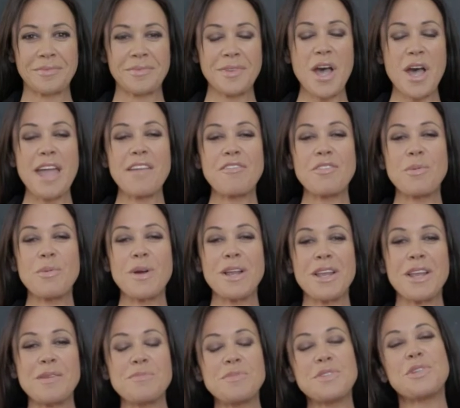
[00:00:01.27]
Hi everyone,
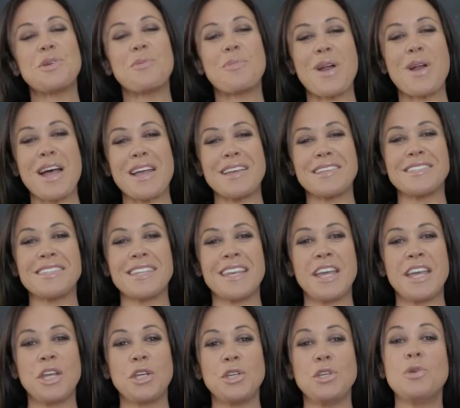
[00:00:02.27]
I'm Sue Bryce.
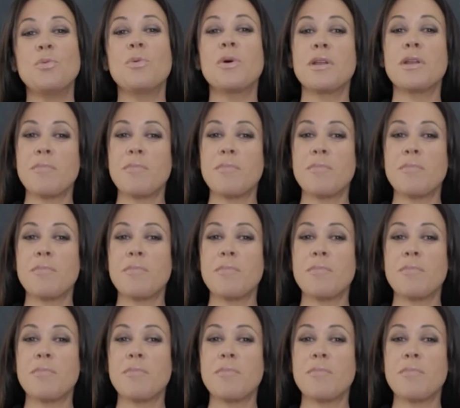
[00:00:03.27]
You want